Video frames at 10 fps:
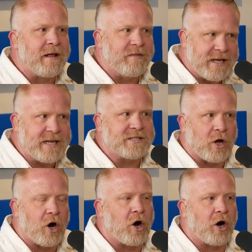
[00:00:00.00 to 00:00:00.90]
these
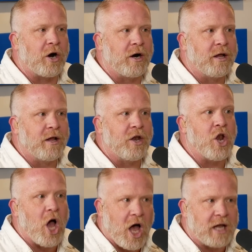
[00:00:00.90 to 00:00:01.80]
are
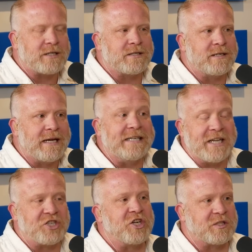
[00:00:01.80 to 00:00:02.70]
not
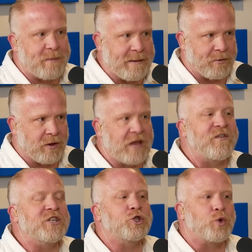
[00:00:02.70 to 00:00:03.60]
indigenous people. If
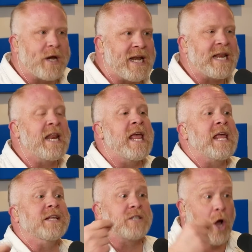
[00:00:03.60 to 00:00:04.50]
he's treating
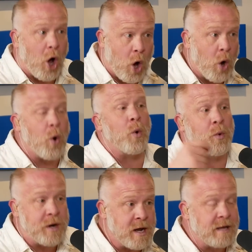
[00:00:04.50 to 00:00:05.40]
his
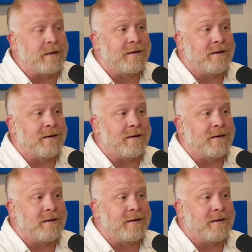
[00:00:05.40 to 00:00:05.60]
own,